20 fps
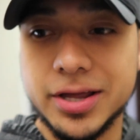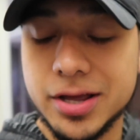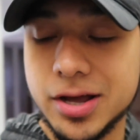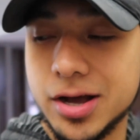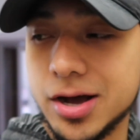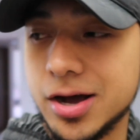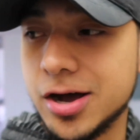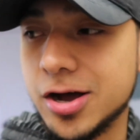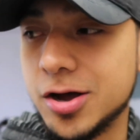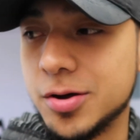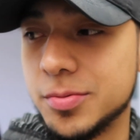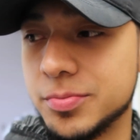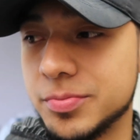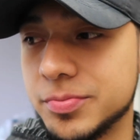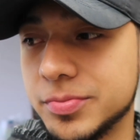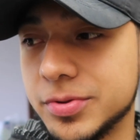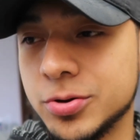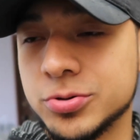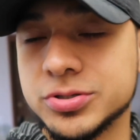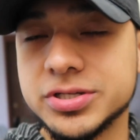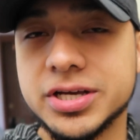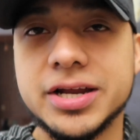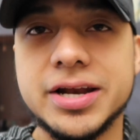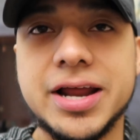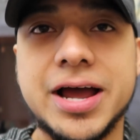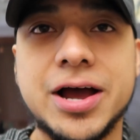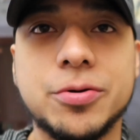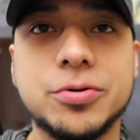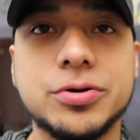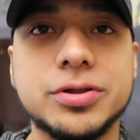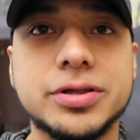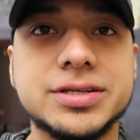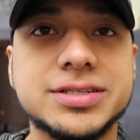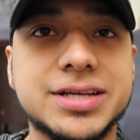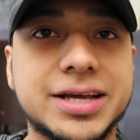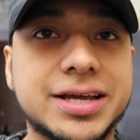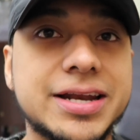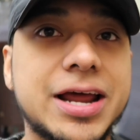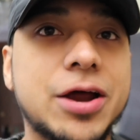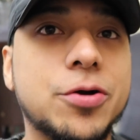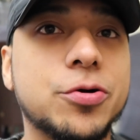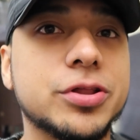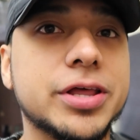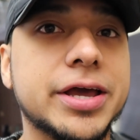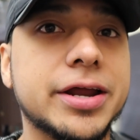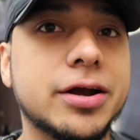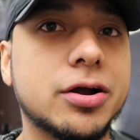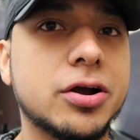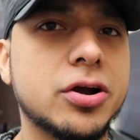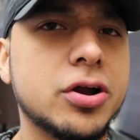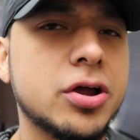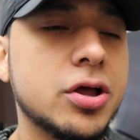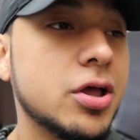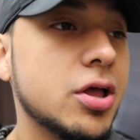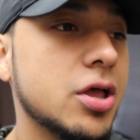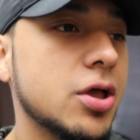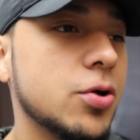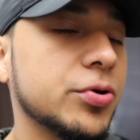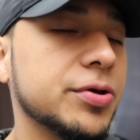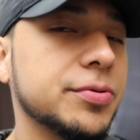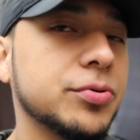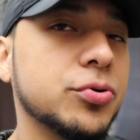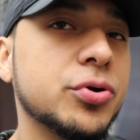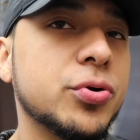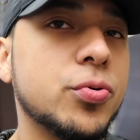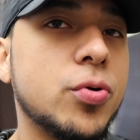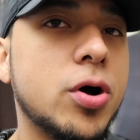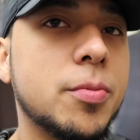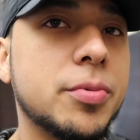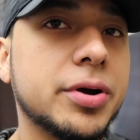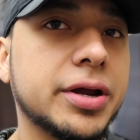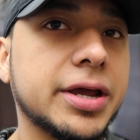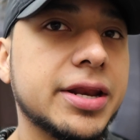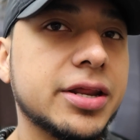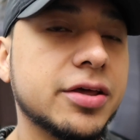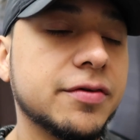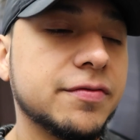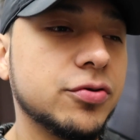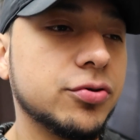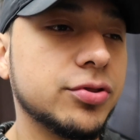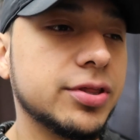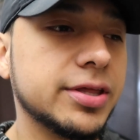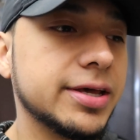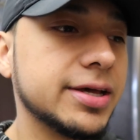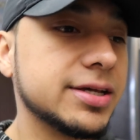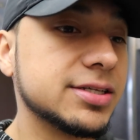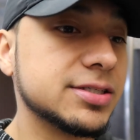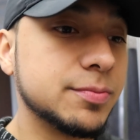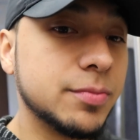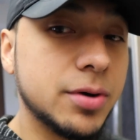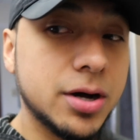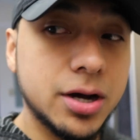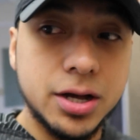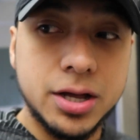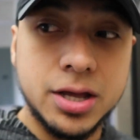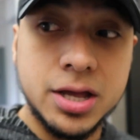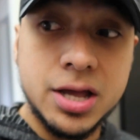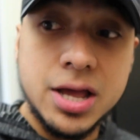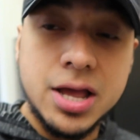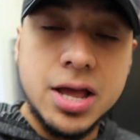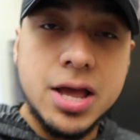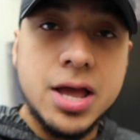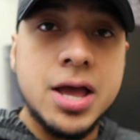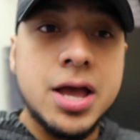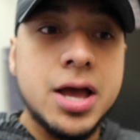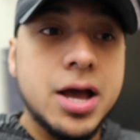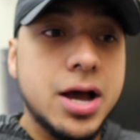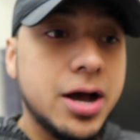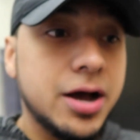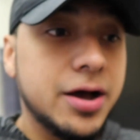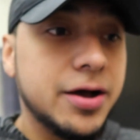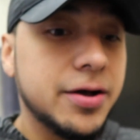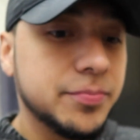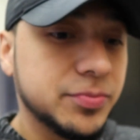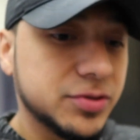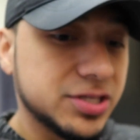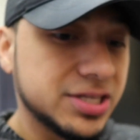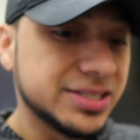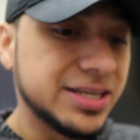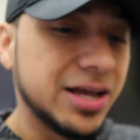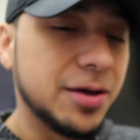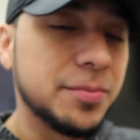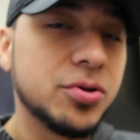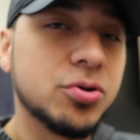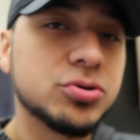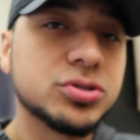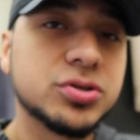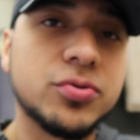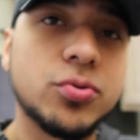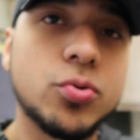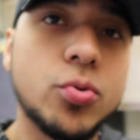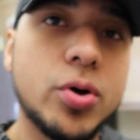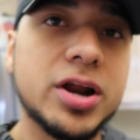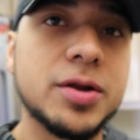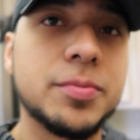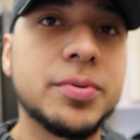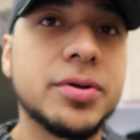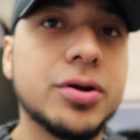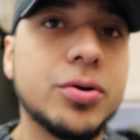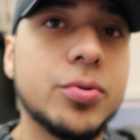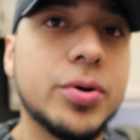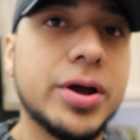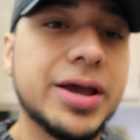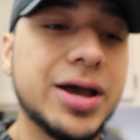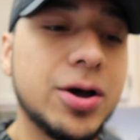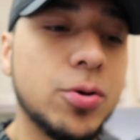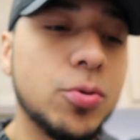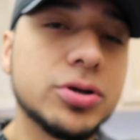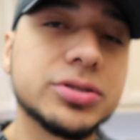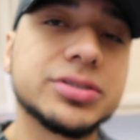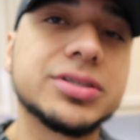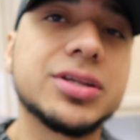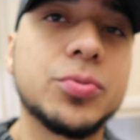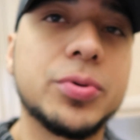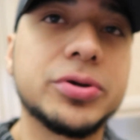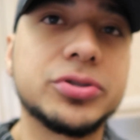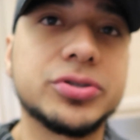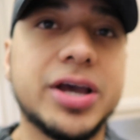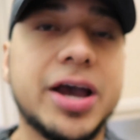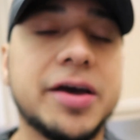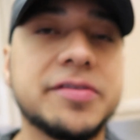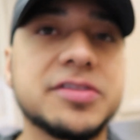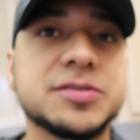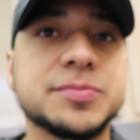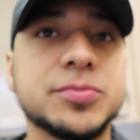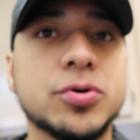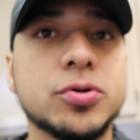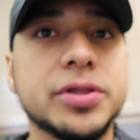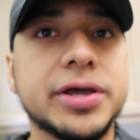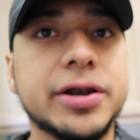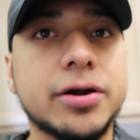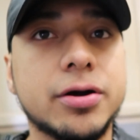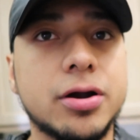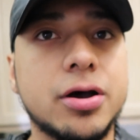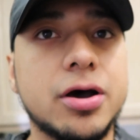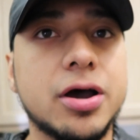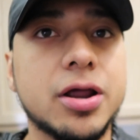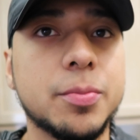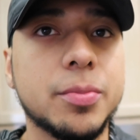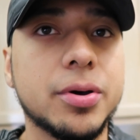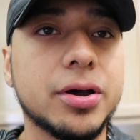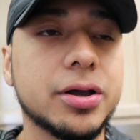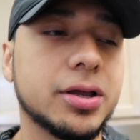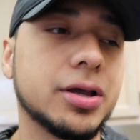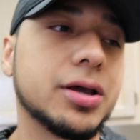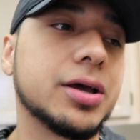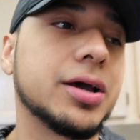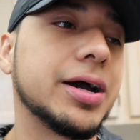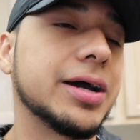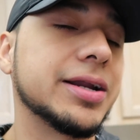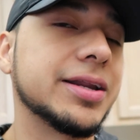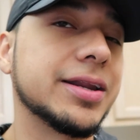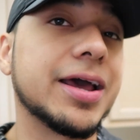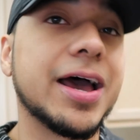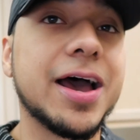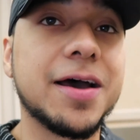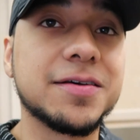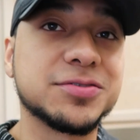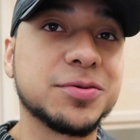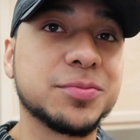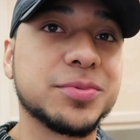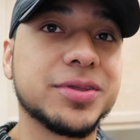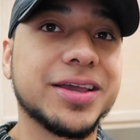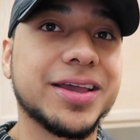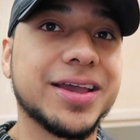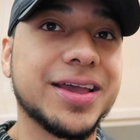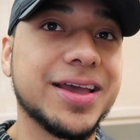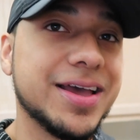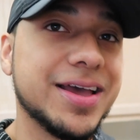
It was like an hour later. We ended up going to Walmart getting a few things, but since that meal was quite a bit away, I was gonna wait to have this meal later on, but I need to have something.